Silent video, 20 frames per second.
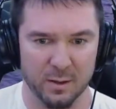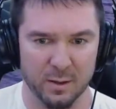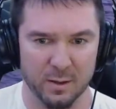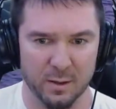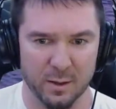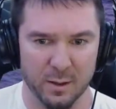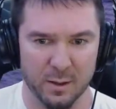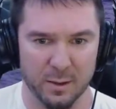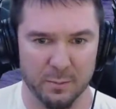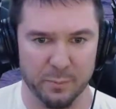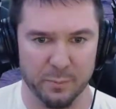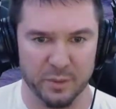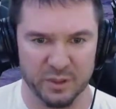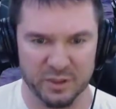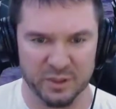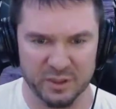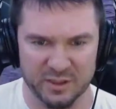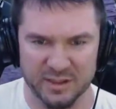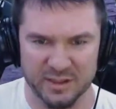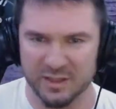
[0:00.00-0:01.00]
But
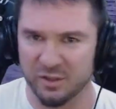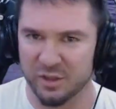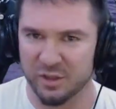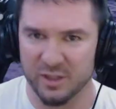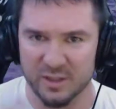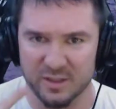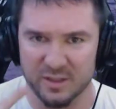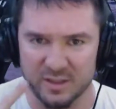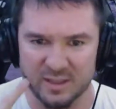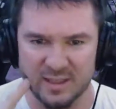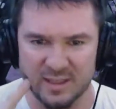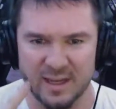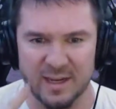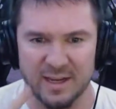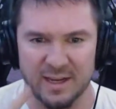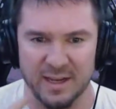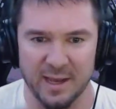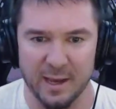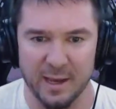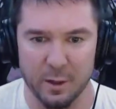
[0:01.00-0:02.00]
she said she didn't see
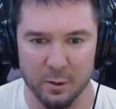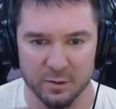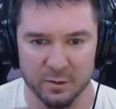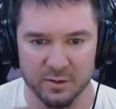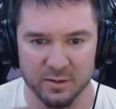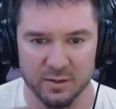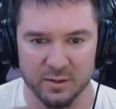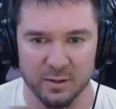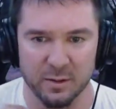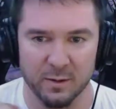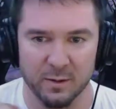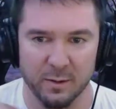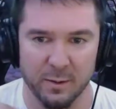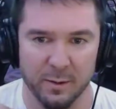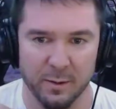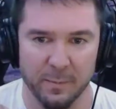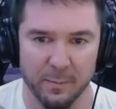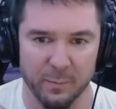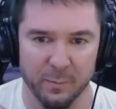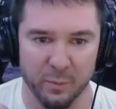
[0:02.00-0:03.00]
any else,
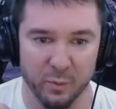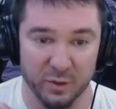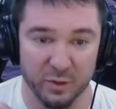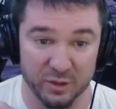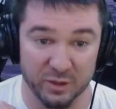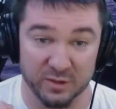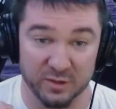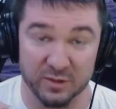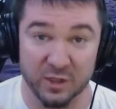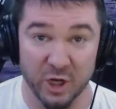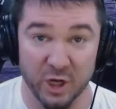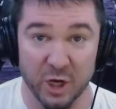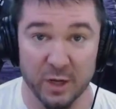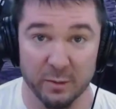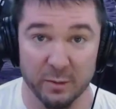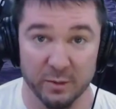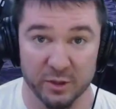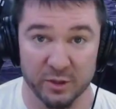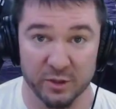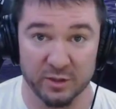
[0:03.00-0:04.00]
which is good,
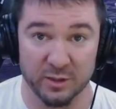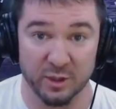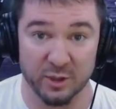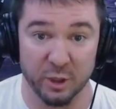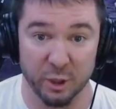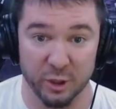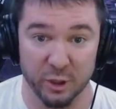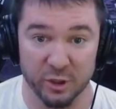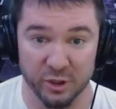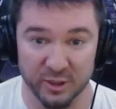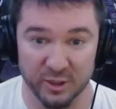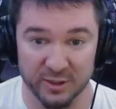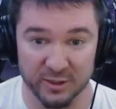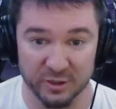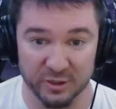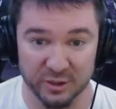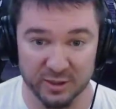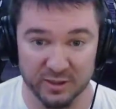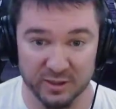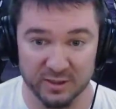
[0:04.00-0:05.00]
which is encouraging that
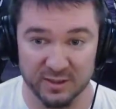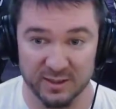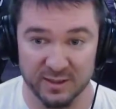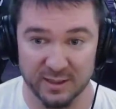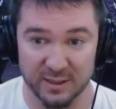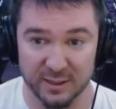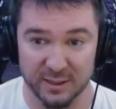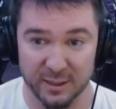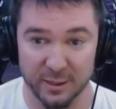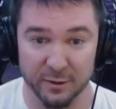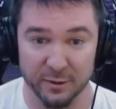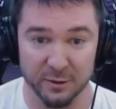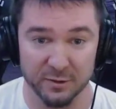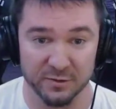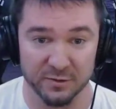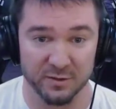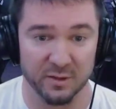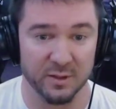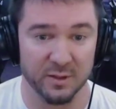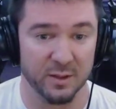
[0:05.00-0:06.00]
she didn't see any
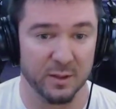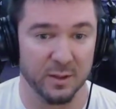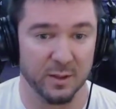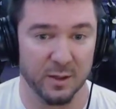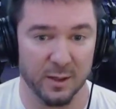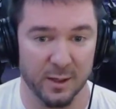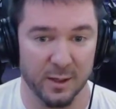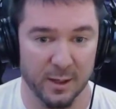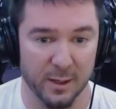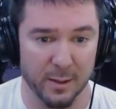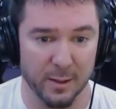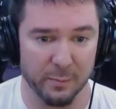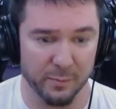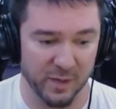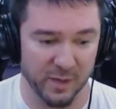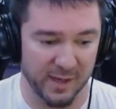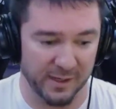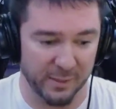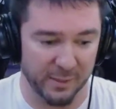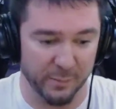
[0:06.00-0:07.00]
others,
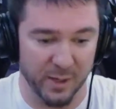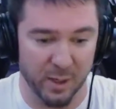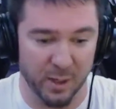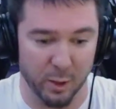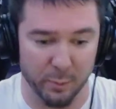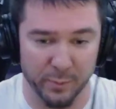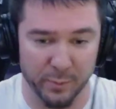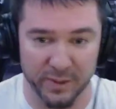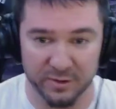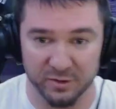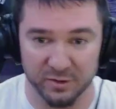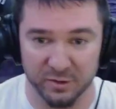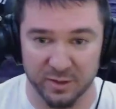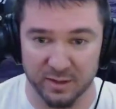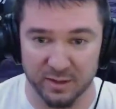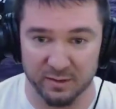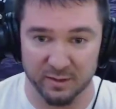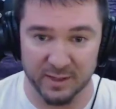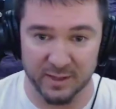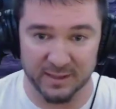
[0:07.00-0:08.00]
like in my armpits or
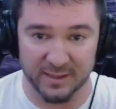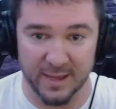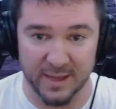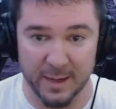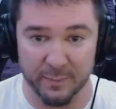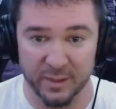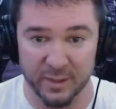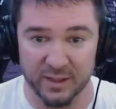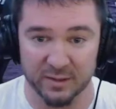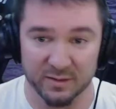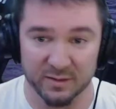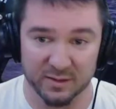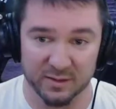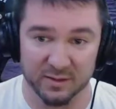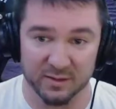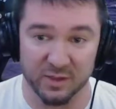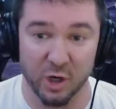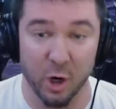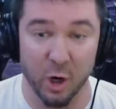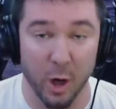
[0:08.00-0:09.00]
nothing like that, because
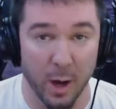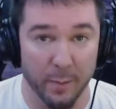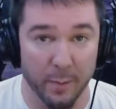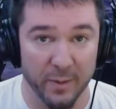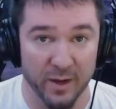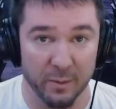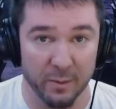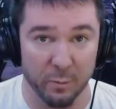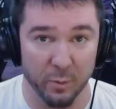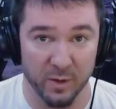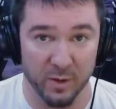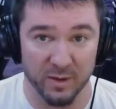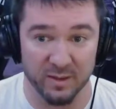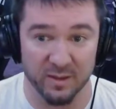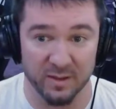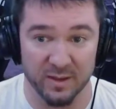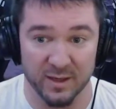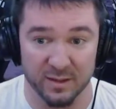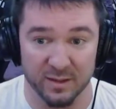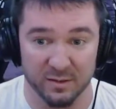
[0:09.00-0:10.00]
it's common with
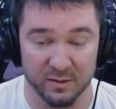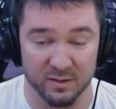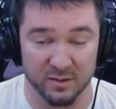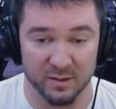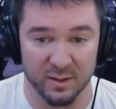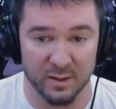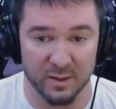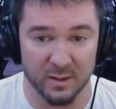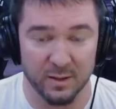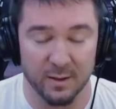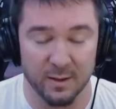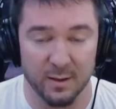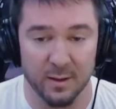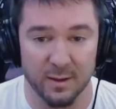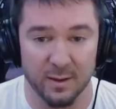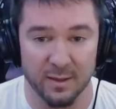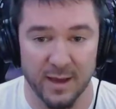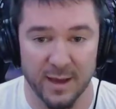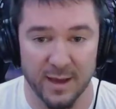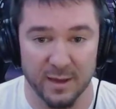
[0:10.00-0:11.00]
this
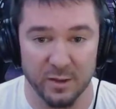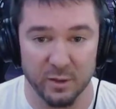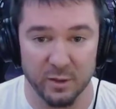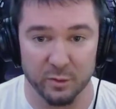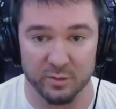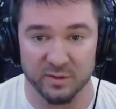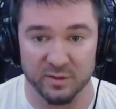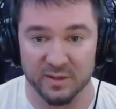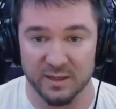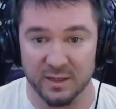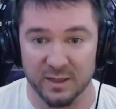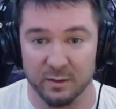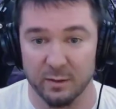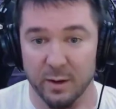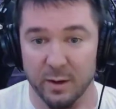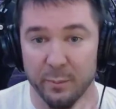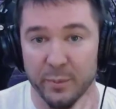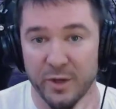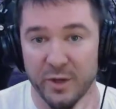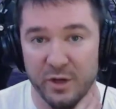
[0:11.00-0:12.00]
that you'll see a
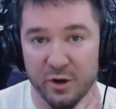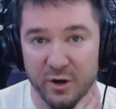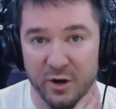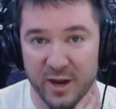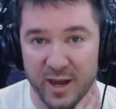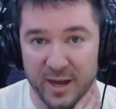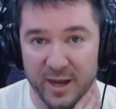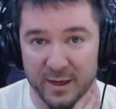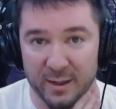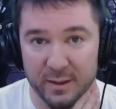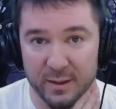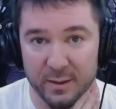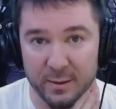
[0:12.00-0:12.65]
lump in your neck